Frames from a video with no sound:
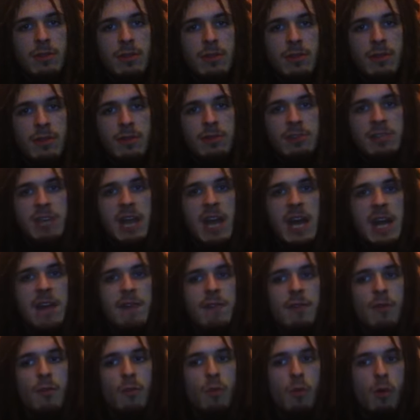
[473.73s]
There's kind of
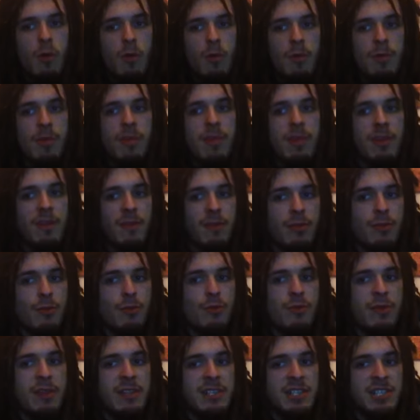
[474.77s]
a warmth through
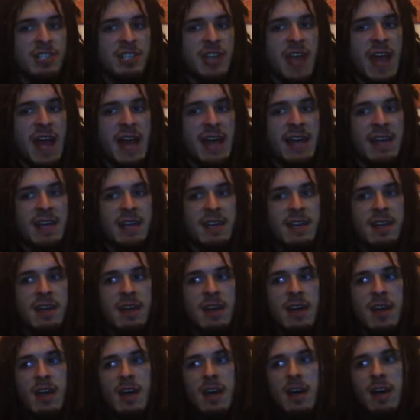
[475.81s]
the jagged
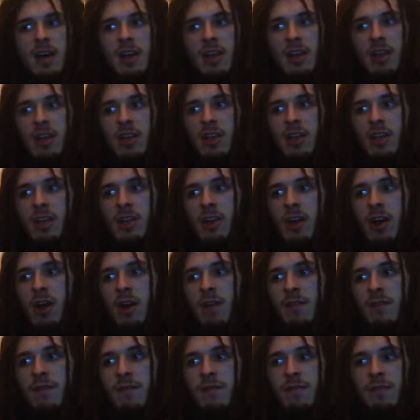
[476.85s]

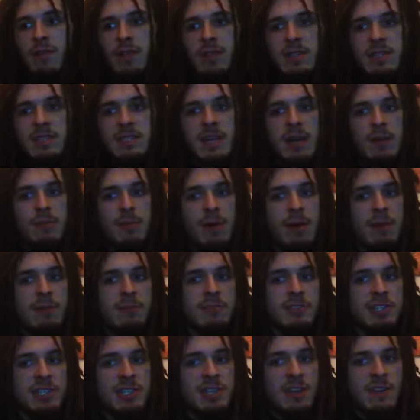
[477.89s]
conflict type
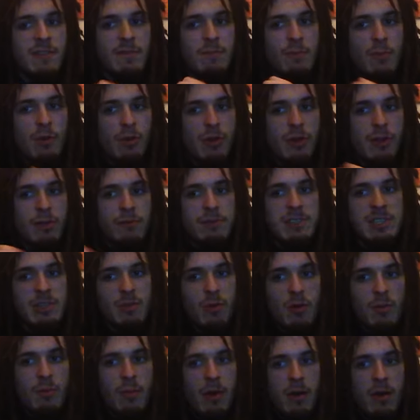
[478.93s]
energy of Mercury
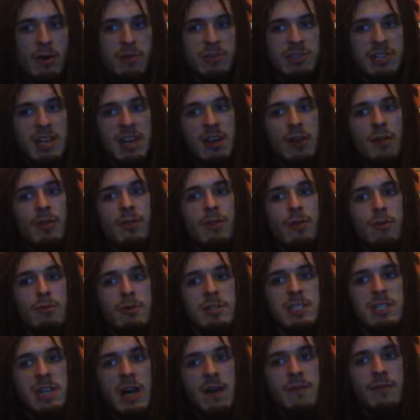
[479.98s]
square Mars, and although
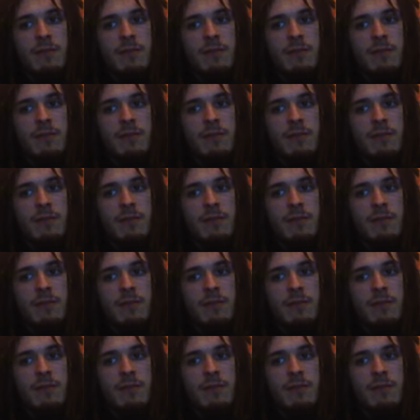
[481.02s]
it's not